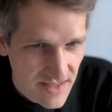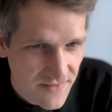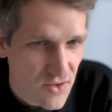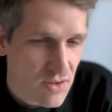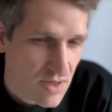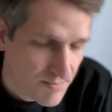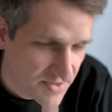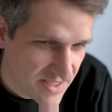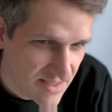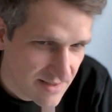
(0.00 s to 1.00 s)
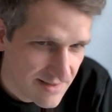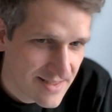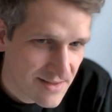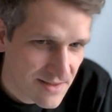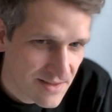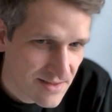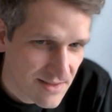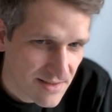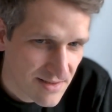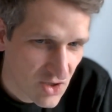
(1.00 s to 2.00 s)
If your company
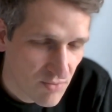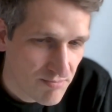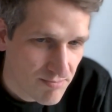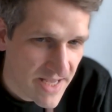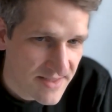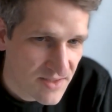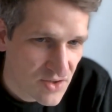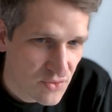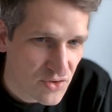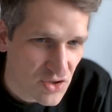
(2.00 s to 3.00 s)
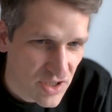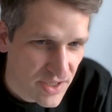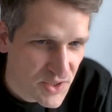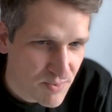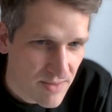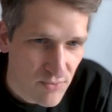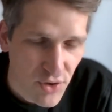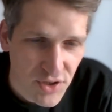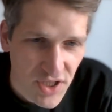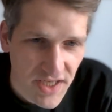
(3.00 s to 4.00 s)
makes a huge change by
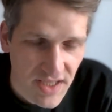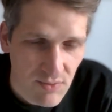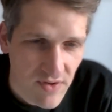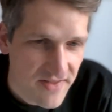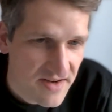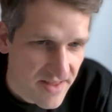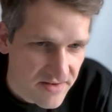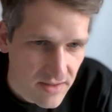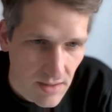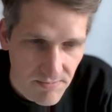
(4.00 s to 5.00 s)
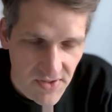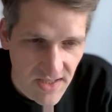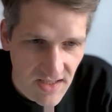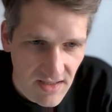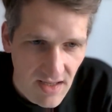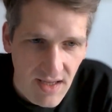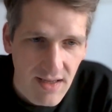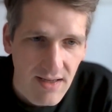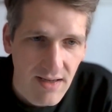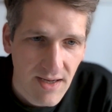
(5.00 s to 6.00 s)
merging with another company
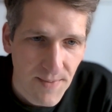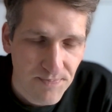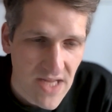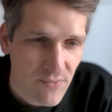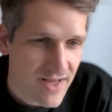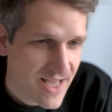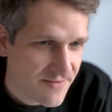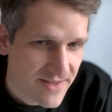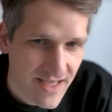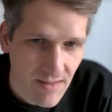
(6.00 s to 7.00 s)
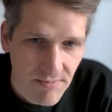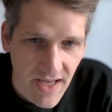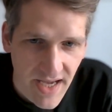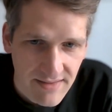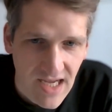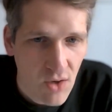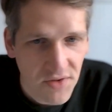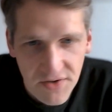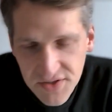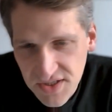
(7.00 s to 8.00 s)
that will heavily impact how
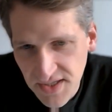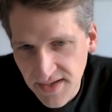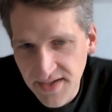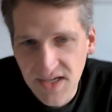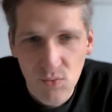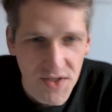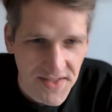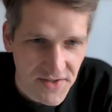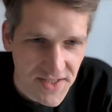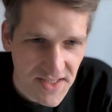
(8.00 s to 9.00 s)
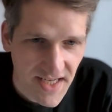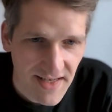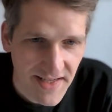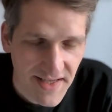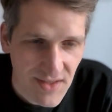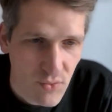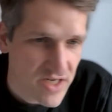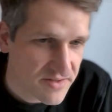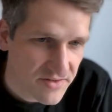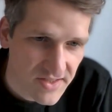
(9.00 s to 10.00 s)
they're selling, what they're selling,
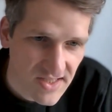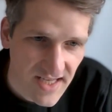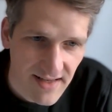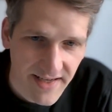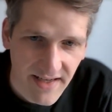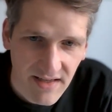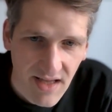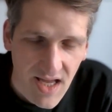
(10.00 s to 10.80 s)
where they're selling,